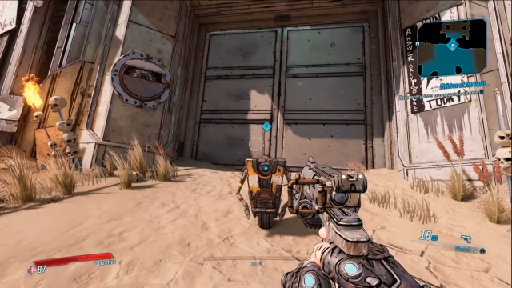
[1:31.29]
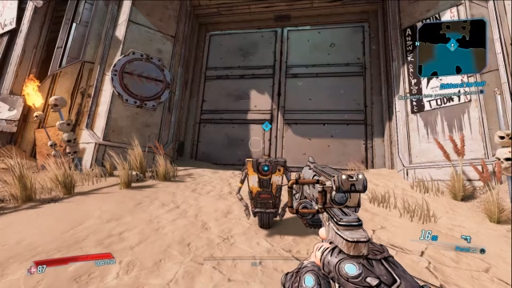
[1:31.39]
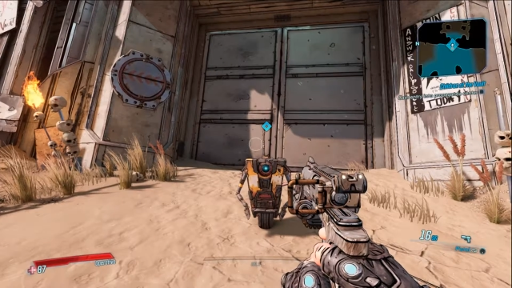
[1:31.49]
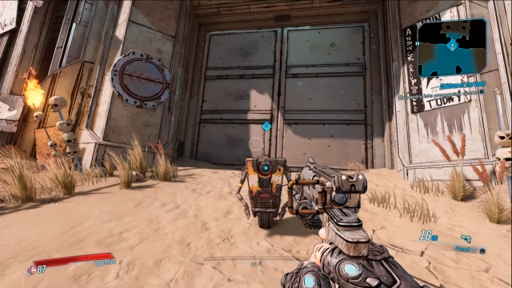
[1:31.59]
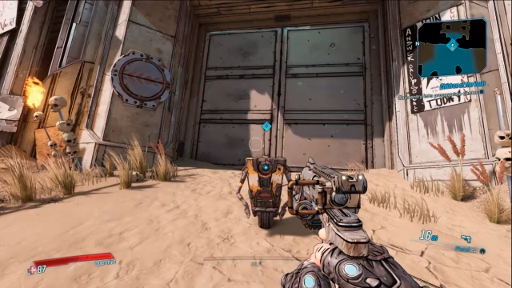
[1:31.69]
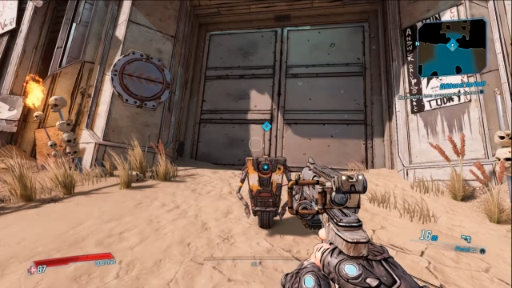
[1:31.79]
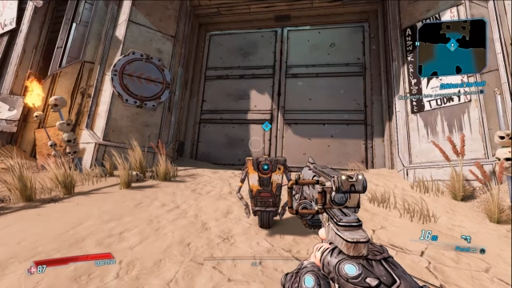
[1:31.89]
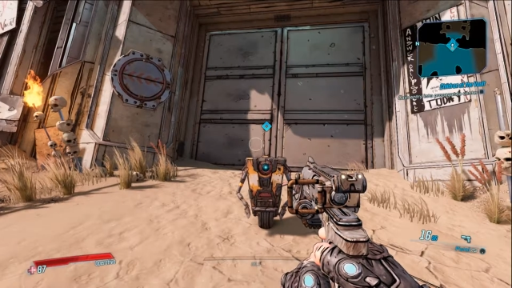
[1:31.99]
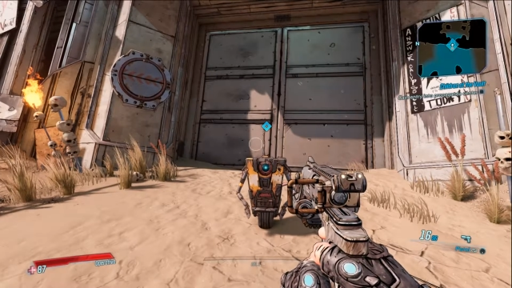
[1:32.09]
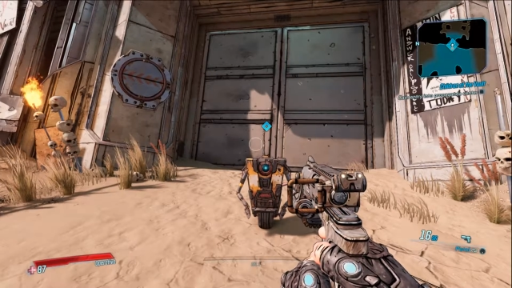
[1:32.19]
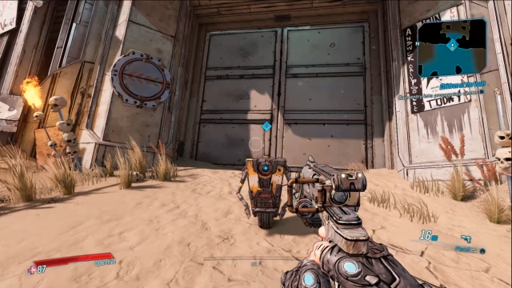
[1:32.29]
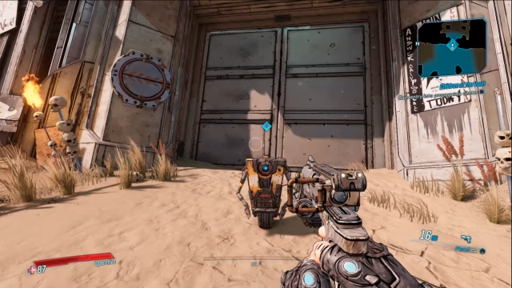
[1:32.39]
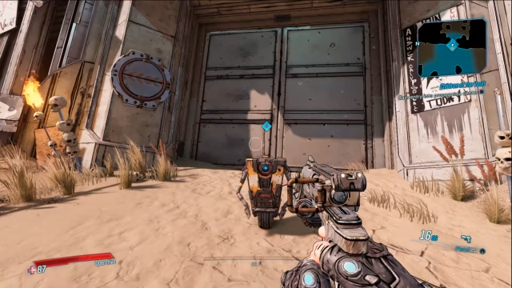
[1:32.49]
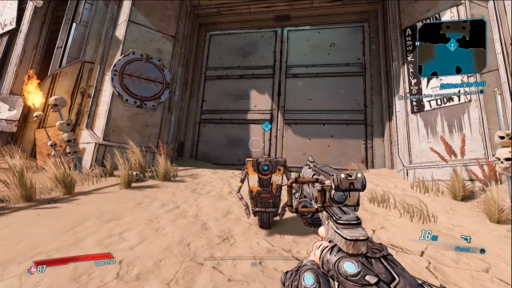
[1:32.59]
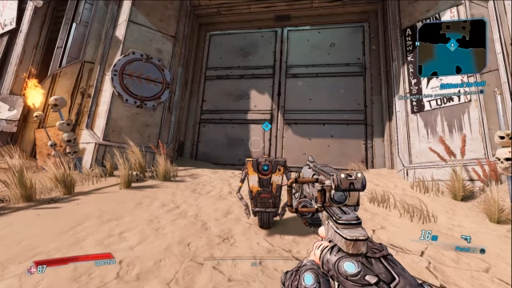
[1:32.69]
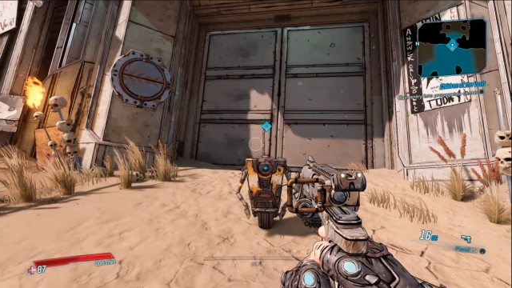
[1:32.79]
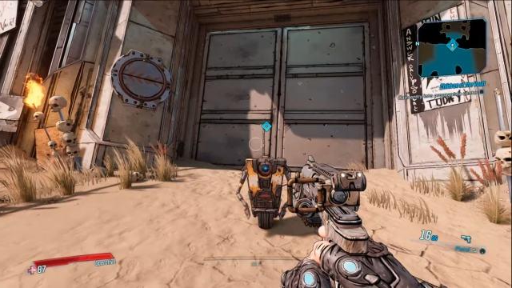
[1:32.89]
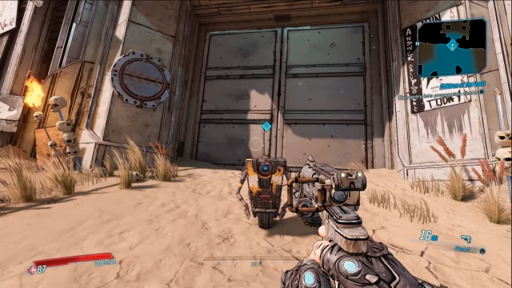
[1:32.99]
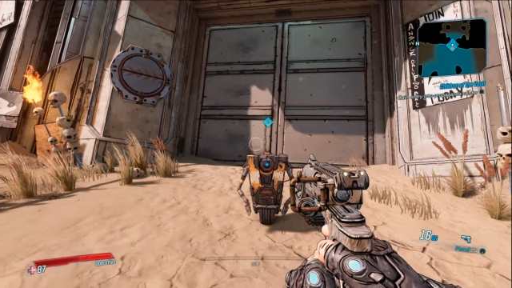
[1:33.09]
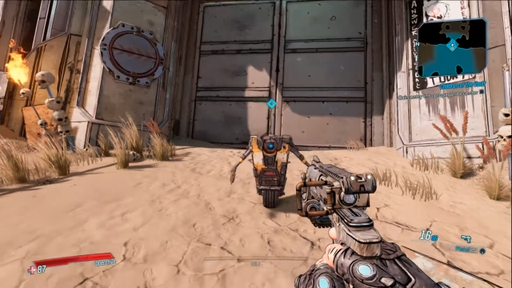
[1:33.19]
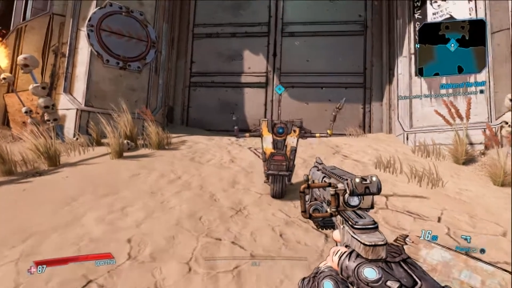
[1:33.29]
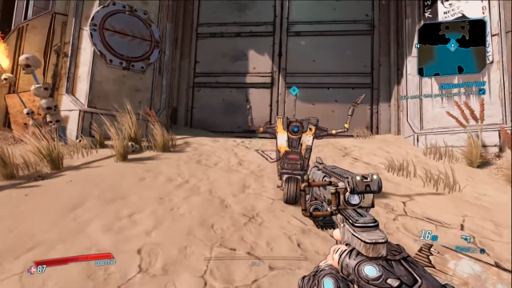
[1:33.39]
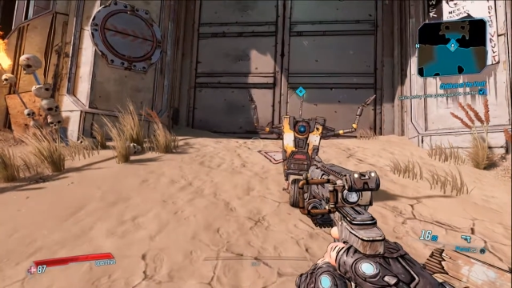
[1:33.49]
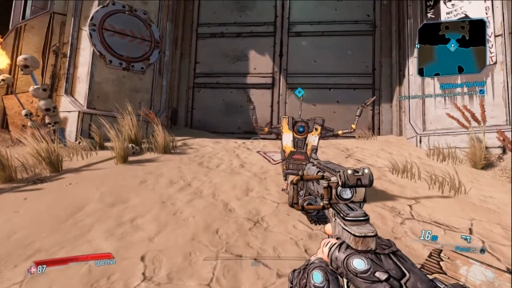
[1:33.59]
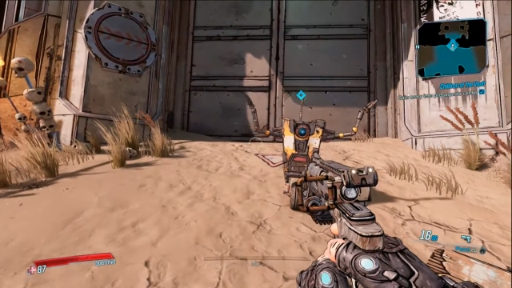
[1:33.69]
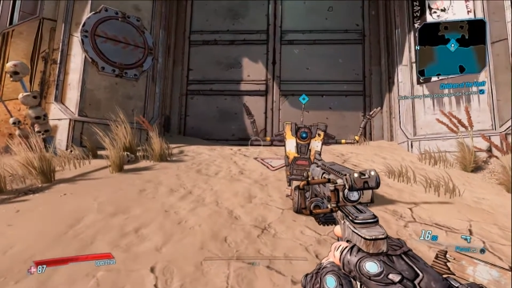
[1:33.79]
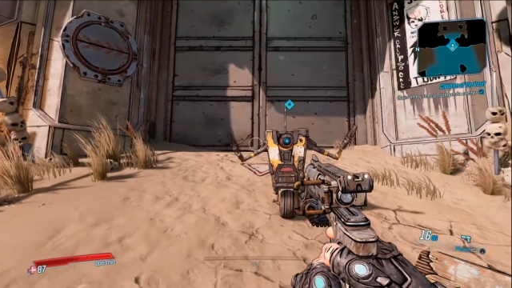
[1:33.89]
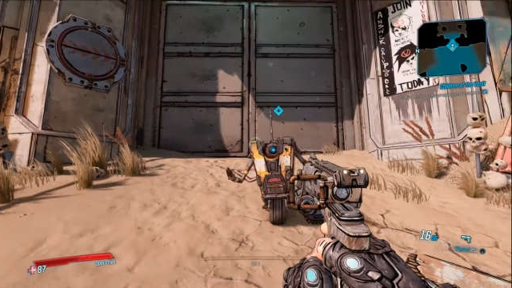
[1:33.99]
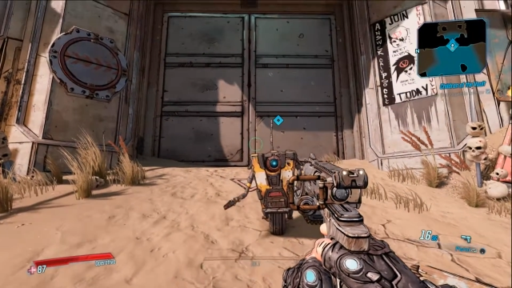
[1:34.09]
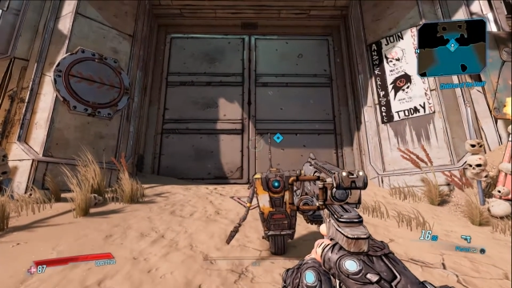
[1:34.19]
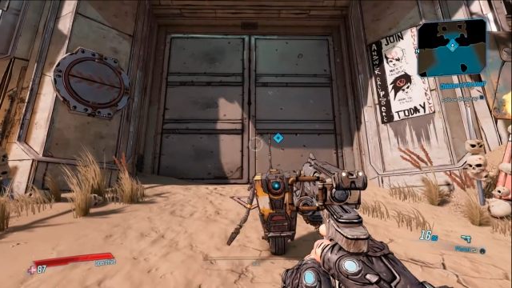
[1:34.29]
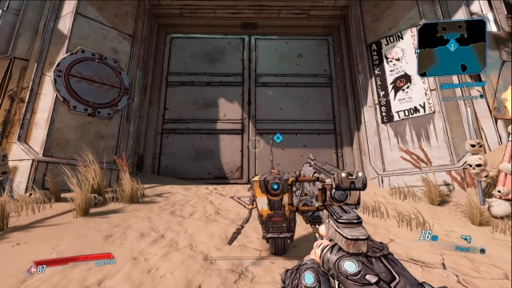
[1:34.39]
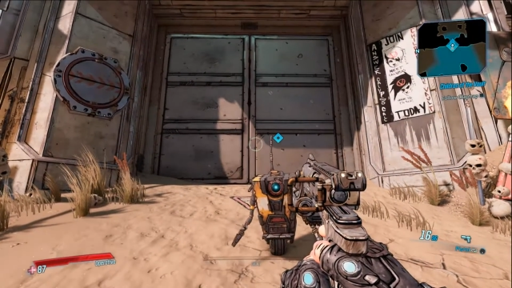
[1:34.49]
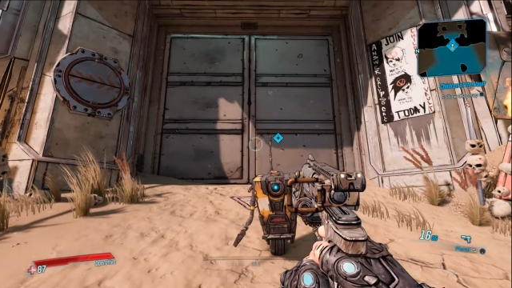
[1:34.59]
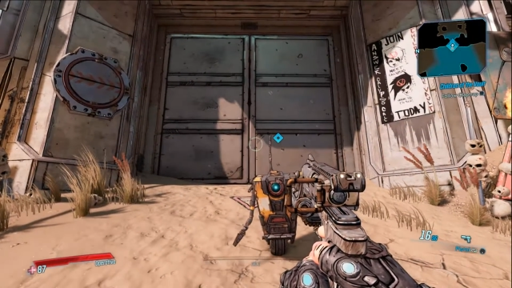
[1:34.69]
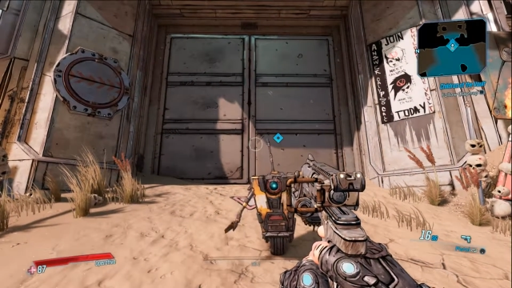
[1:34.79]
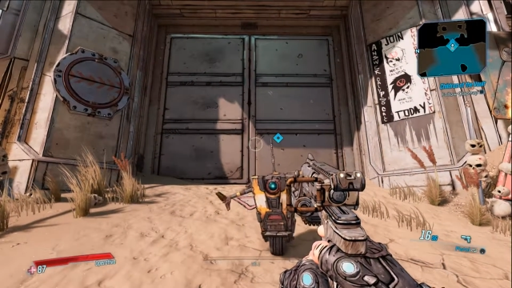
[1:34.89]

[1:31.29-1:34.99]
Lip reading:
Nobody's mouth can be seen.